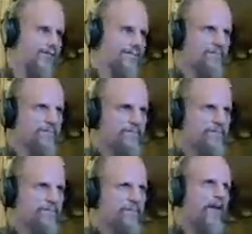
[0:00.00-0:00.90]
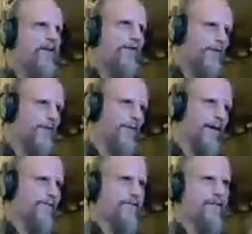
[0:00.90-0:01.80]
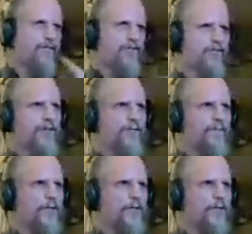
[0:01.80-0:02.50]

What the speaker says: So everything that you saw in the pictures